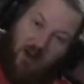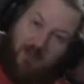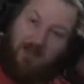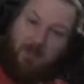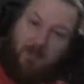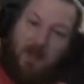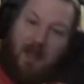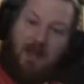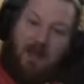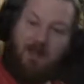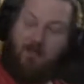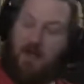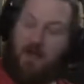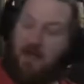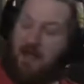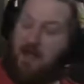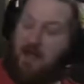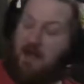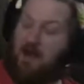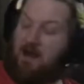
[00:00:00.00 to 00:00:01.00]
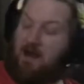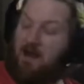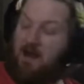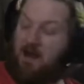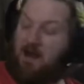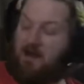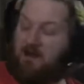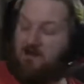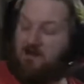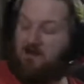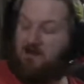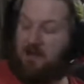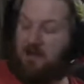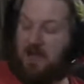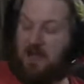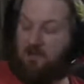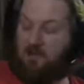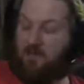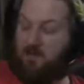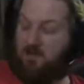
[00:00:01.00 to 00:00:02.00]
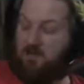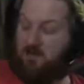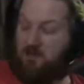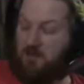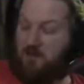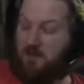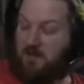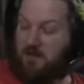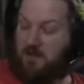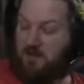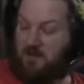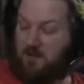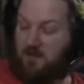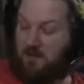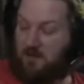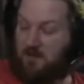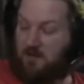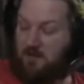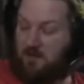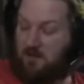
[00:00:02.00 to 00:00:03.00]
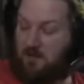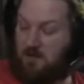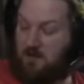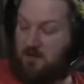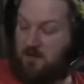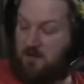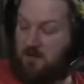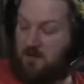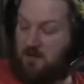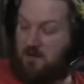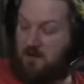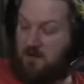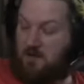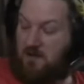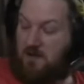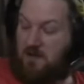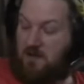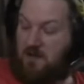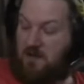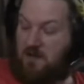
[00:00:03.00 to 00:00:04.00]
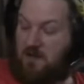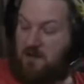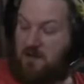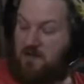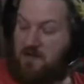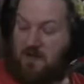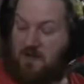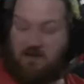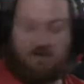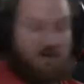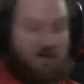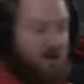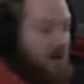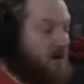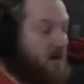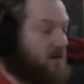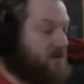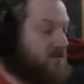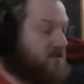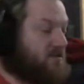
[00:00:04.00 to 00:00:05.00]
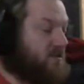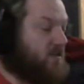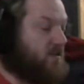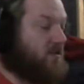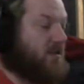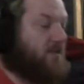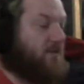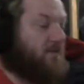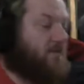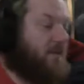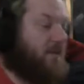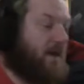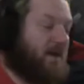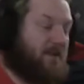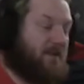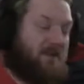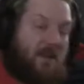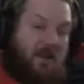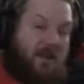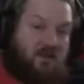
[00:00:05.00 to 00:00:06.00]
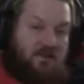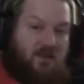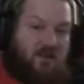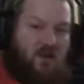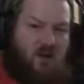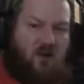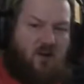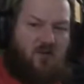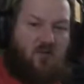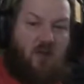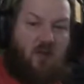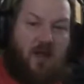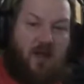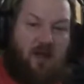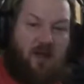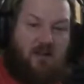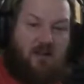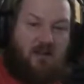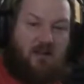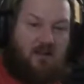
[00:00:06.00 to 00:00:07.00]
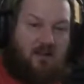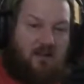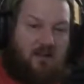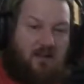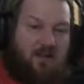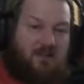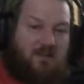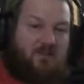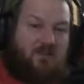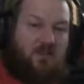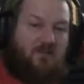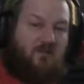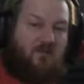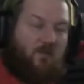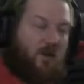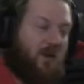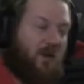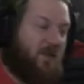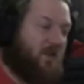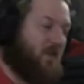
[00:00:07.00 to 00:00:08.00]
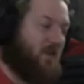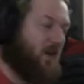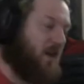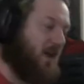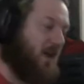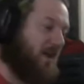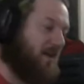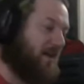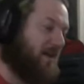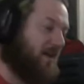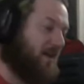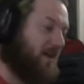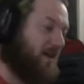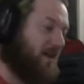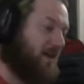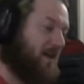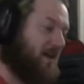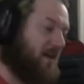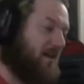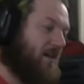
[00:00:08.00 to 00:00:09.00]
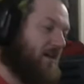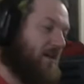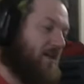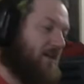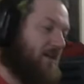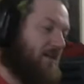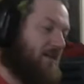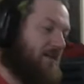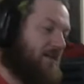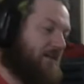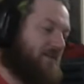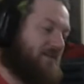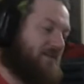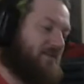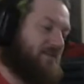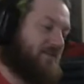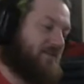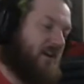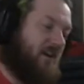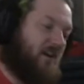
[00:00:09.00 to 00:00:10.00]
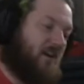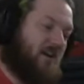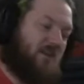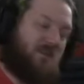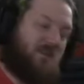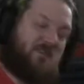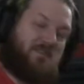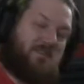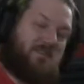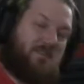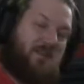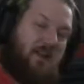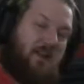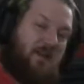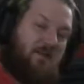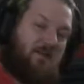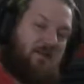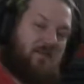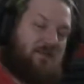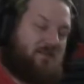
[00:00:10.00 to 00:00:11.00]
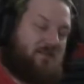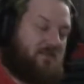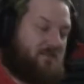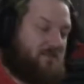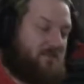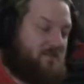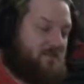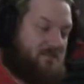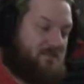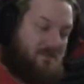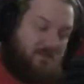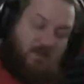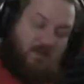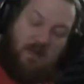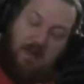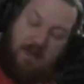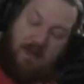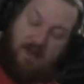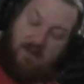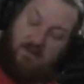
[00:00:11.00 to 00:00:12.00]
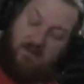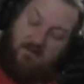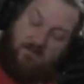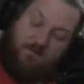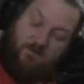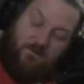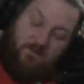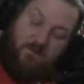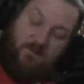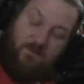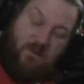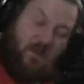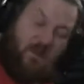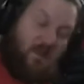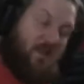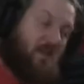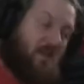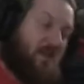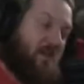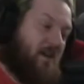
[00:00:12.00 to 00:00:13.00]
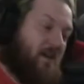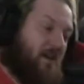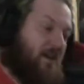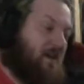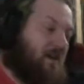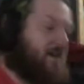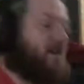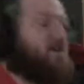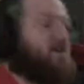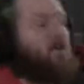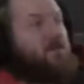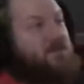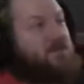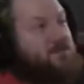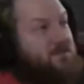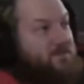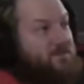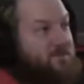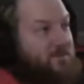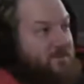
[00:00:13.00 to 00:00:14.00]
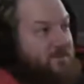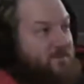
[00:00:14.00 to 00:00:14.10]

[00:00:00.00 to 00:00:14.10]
on the back of my head, and it just happened to be near that scar, so it made that scar red, and so everybody thought that the scar was the damage to my head, and it wasn't.